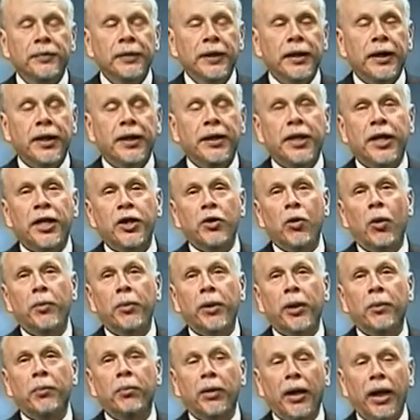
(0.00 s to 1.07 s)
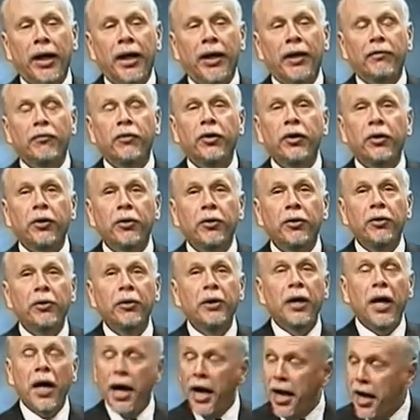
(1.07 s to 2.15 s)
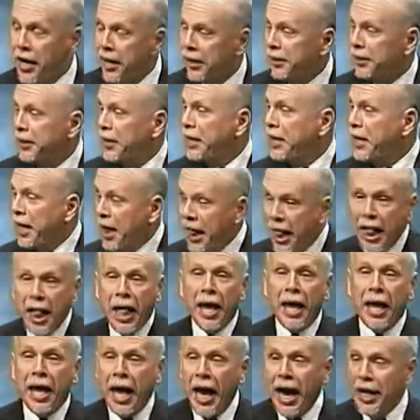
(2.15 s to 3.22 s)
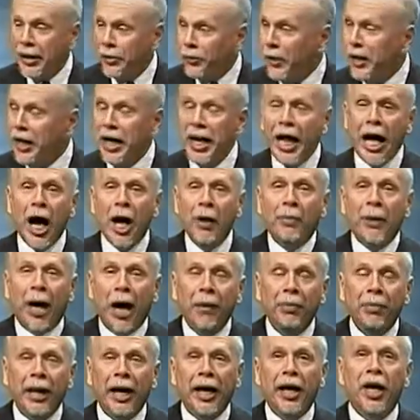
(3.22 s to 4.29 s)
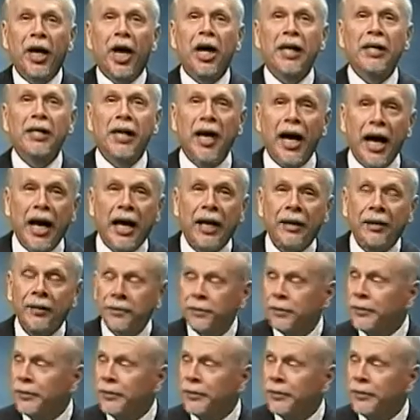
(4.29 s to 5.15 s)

He says, you want me to play for you? Yes. Yes, we need help. Come play on our side.